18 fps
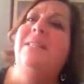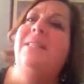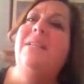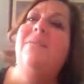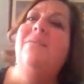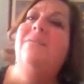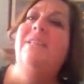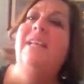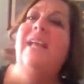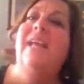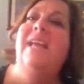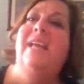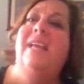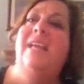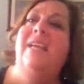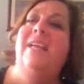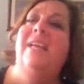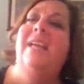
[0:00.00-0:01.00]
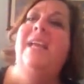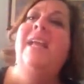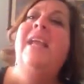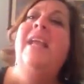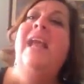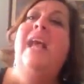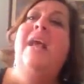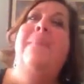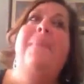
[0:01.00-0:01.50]
single day
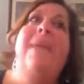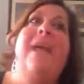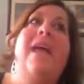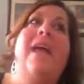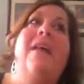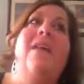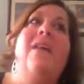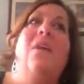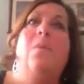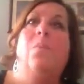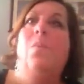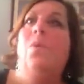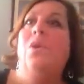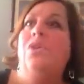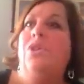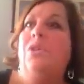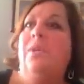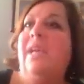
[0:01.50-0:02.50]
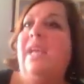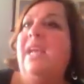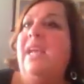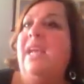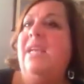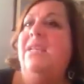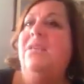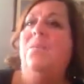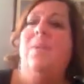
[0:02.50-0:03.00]
about what you
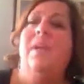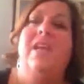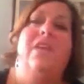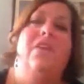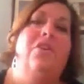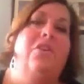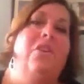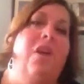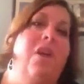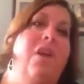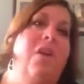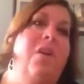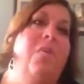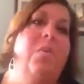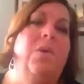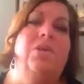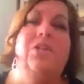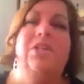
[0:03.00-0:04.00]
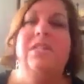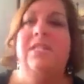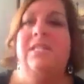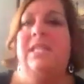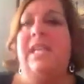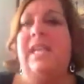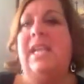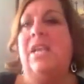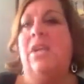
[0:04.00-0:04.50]
eat, where you go, what you
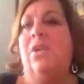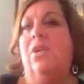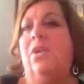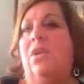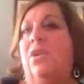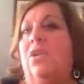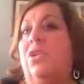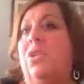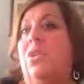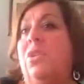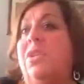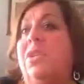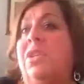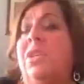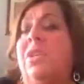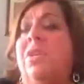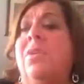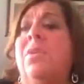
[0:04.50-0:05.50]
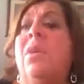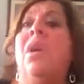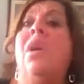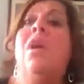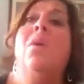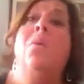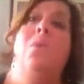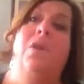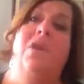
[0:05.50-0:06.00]
see, who you talk to,
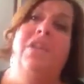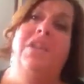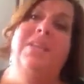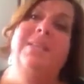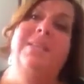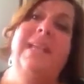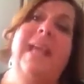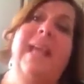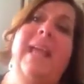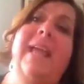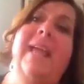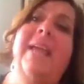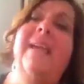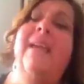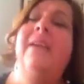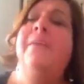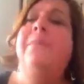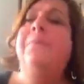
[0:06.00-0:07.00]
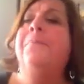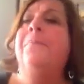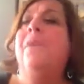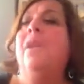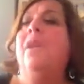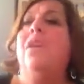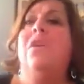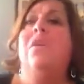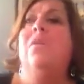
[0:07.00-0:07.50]
what you say.
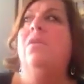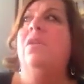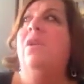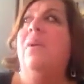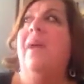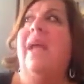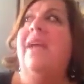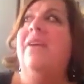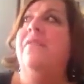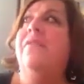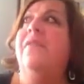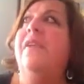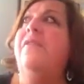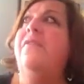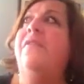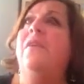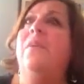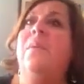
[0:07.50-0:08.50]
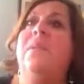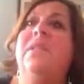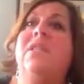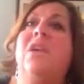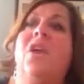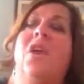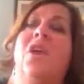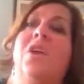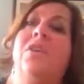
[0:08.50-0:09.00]
You have influence
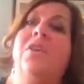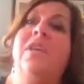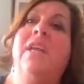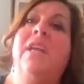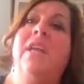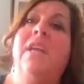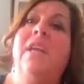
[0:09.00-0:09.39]
on,